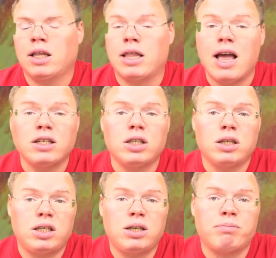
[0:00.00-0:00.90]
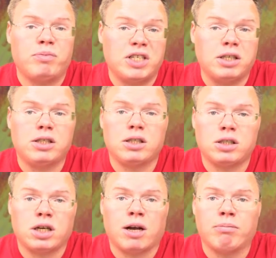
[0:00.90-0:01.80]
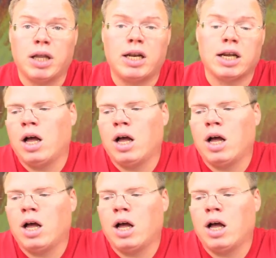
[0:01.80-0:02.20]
they actually did a decent job blending.